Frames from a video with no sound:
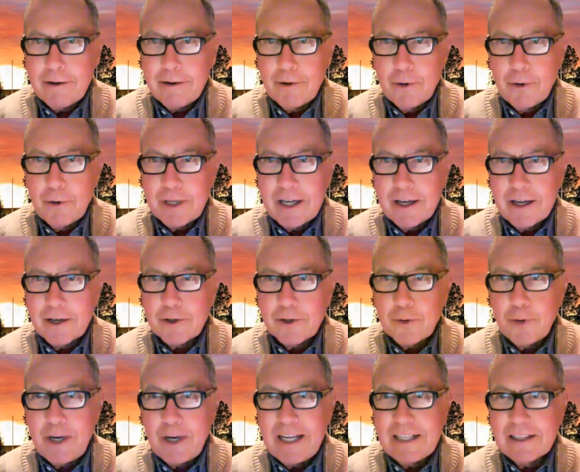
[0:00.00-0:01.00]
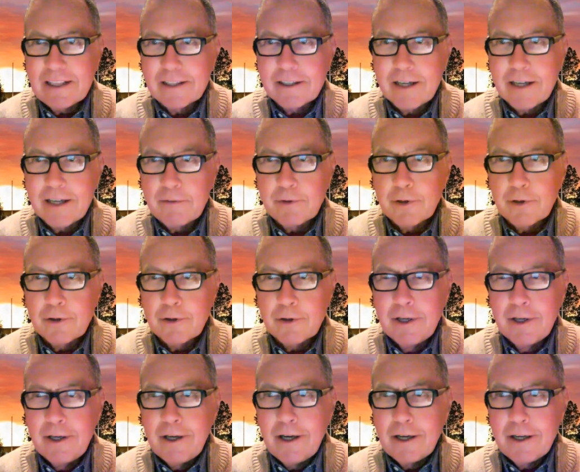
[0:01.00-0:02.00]
okay, a cradle cover.
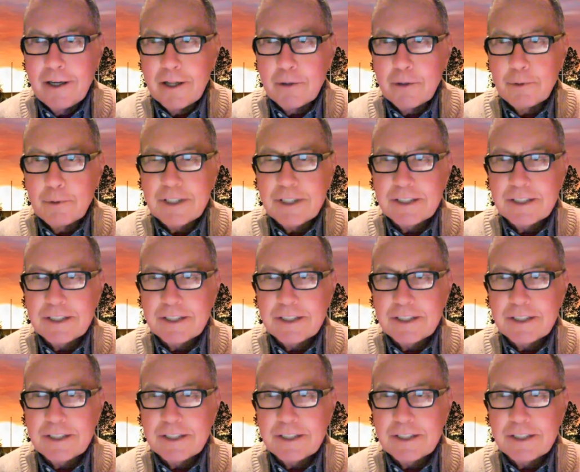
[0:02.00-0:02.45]
In other words,